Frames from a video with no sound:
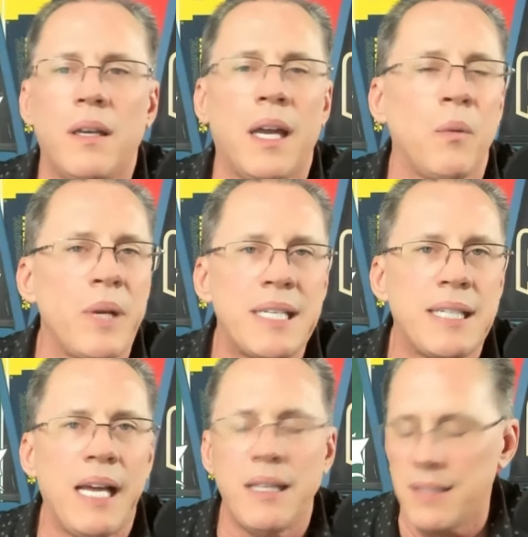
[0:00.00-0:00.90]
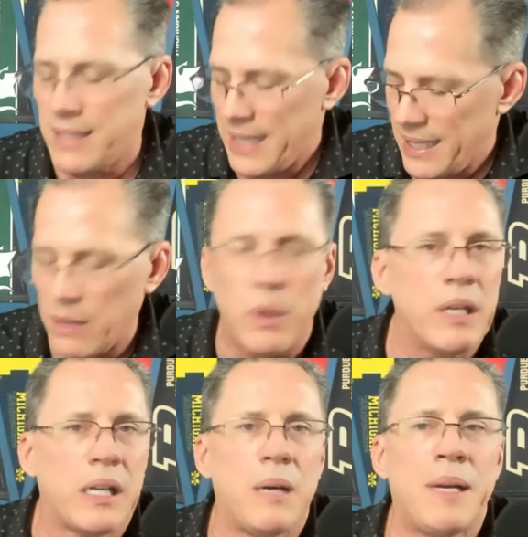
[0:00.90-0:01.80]
Got to reset. This is not how they
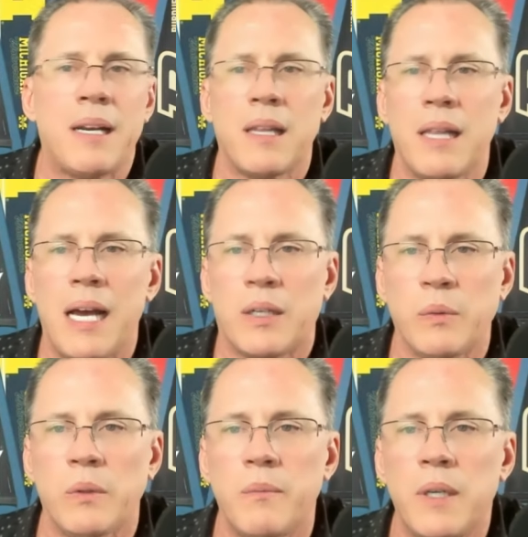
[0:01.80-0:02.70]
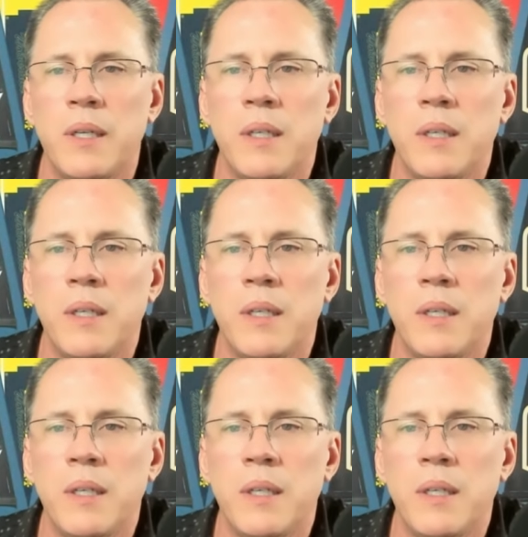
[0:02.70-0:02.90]
wanted to come out of the locker room.